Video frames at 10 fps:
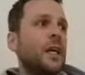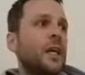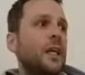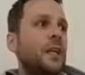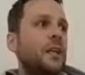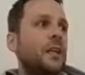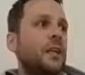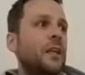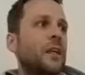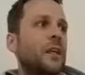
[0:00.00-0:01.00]
he
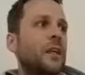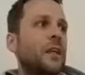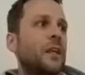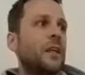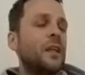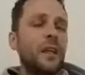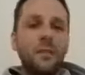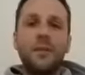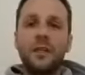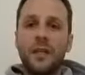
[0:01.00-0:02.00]
he
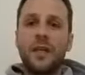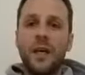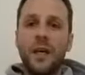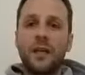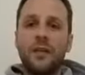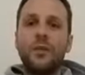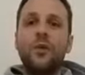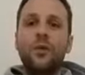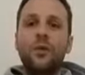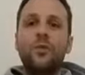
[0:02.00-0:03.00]
emailed the guy
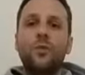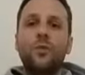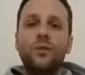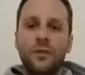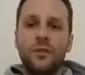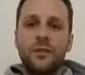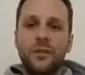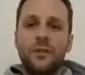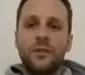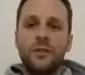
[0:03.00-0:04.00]
who does
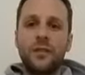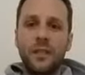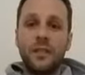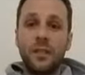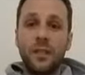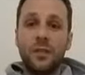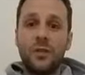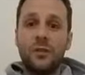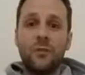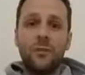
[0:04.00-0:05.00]
did the
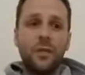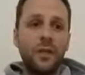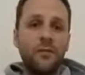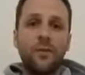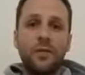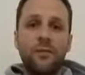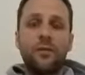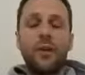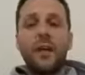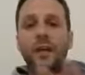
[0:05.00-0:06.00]
t-shirts for me. I've got a
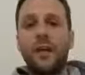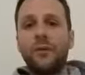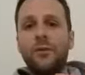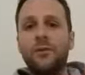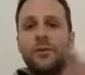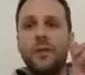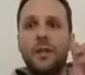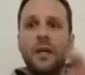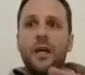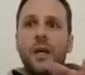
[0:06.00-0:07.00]
different guy now who's the
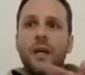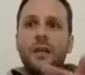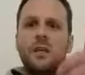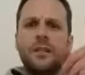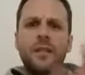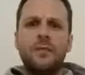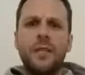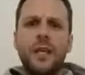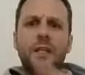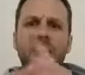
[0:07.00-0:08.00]
guy, his name's
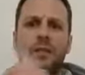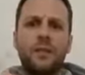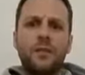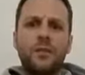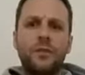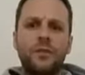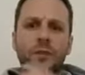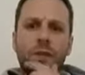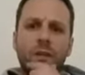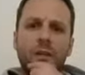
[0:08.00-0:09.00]
Danny, and he used to
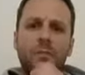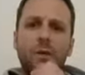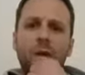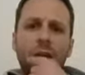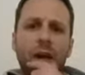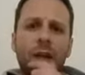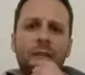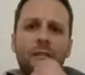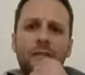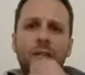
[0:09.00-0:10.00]
work in the... Morning,
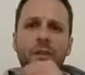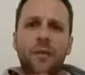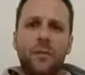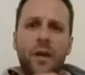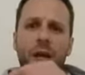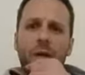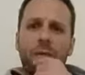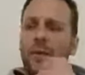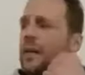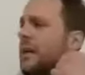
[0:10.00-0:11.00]
Anne! See you in about an hour,
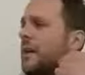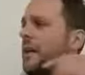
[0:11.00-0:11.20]
mate.